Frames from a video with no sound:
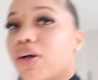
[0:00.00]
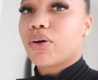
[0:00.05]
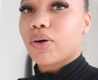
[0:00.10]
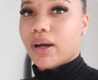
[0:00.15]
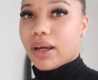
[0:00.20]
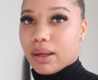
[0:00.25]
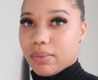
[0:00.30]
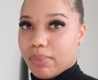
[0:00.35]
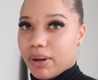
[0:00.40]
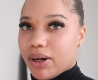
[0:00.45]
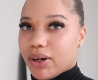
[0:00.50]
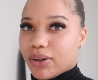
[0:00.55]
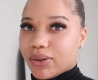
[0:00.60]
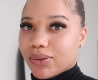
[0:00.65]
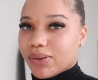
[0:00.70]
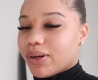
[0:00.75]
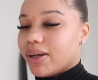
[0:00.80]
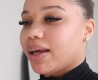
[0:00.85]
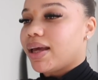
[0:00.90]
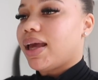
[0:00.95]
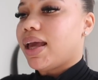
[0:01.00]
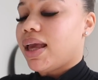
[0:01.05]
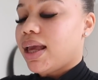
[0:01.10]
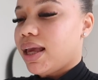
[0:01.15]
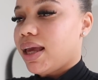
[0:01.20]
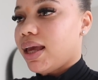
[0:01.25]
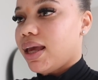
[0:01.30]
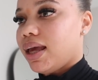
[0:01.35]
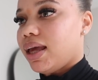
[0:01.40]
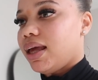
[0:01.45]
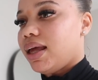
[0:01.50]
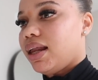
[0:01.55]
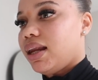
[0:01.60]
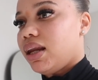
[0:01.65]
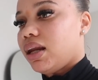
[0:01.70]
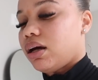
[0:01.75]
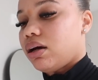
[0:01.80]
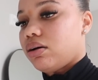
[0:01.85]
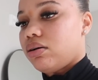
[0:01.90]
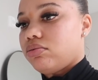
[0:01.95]
crate and barrel and
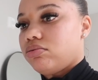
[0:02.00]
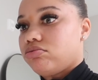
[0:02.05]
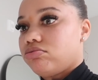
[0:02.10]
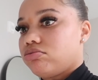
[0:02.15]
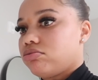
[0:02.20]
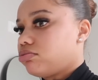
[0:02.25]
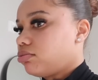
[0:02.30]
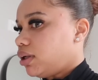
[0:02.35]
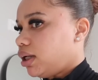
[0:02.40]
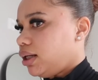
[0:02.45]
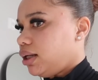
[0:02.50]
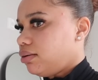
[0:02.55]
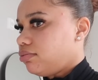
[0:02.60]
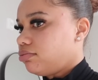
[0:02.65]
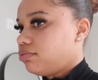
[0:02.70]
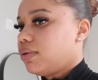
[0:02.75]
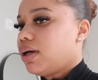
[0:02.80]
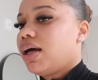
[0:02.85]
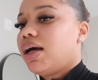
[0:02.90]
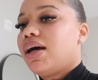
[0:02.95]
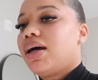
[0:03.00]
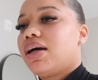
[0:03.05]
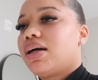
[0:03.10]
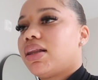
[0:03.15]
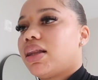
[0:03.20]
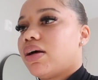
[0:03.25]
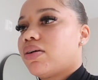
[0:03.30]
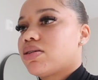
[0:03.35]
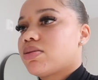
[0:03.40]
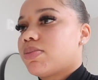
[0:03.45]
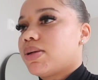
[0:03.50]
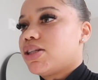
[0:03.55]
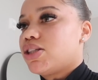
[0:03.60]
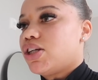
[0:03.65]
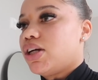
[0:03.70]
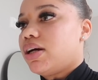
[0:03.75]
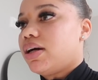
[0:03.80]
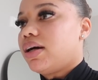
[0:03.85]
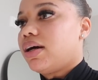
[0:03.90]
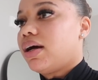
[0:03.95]
oh, hello that was my
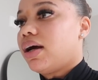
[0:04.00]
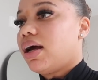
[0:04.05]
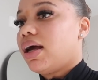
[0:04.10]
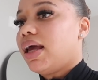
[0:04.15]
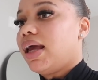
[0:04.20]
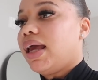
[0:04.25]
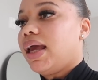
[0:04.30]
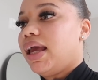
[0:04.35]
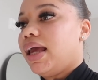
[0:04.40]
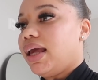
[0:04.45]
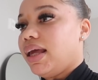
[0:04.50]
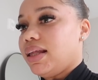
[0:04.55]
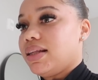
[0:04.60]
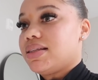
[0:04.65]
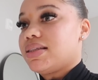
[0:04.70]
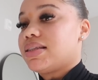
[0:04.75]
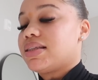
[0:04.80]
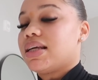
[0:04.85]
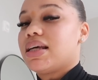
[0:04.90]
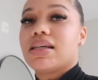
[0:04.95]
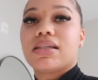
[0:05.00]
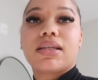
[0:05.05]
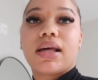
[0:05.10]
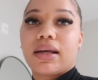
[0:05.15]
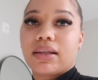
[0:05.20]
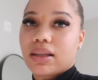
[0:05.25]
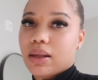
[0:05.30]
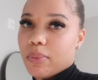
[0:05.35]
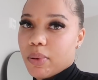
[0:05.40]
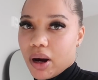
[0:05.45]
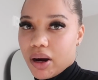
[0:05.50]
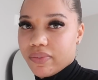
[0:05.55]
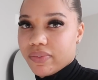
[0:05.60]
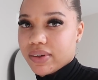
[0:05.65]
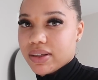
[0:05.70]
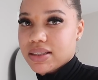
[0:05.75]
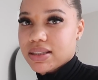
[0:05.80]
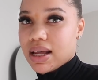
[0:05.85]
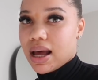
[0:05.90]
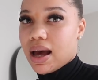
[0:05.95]
chair it is like the
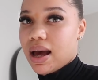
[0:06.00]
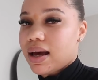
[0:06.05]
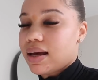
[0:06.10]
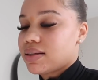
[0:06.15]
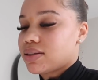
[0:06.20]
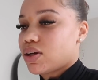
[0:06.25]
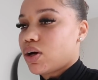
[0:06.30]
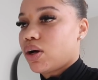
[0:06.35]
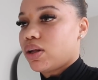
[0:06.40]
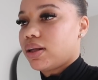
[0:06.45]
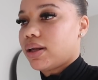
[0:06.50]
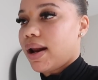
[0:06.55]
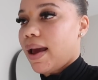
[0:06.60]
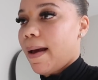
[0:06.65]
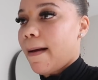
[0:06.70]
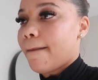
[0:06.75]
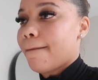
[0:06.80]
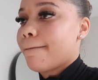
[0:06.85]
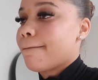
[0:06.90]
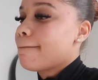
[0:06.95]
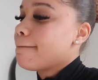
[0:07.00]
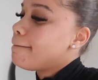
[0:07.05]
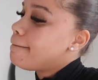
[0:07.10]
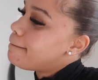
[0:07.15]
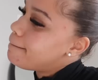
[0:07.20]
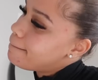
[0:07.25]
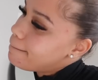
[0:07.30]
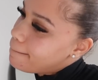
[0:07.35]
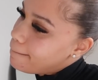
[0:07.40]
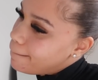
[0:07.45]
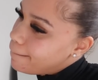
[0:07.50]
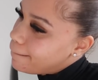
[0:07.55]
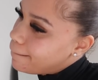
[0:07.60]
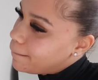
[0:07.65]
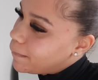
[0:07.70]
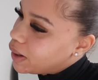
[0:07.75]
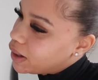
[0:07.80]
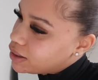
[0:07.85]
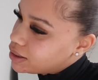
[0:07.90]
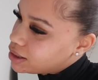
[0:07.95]
perfect size all of that
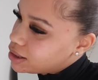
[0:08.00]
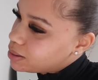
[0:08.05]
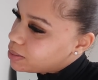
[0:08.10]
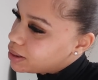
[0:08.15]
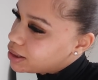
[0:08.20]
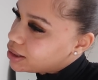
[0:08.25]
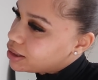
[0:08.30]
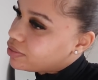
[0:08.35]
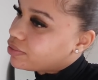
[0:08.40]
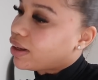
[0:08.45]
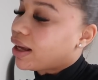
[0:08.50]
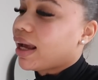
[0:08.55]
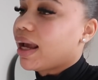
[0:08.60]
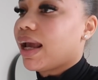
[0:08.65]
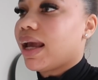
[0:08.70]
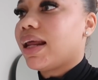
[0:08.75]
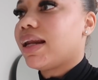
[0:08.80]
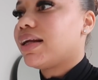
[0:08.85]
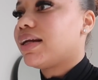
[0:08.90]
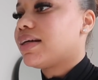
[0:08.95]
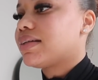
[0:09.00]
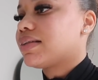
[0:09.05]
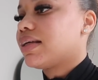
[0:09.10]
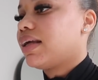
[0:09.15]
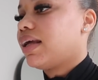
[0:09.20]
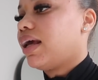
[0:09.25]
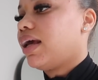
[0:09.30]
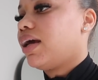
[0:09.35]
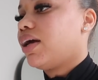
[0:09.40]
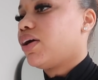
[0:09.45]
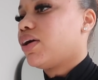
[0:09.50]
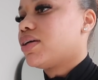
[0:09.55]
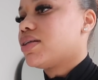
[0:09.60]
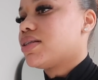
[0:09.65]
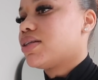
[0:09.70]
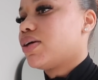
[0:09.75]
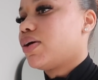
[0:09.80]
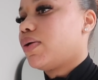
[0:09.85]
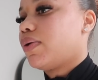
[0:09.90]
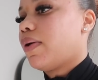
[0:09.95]
but it's expensive and it doesn't get here
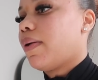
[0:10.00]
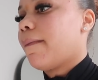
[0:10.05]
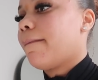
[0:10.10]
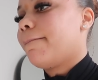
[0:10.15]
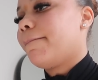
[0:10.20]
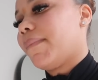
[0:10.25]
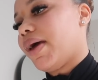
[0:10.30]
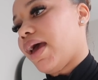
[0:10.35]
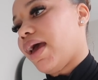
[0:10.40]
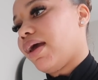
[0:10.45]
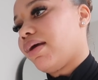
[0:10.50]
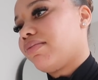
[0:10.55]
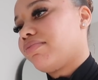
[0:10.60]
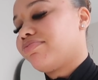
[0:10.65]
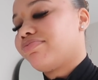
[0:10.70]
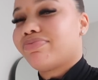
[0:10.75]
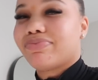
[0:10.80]
until may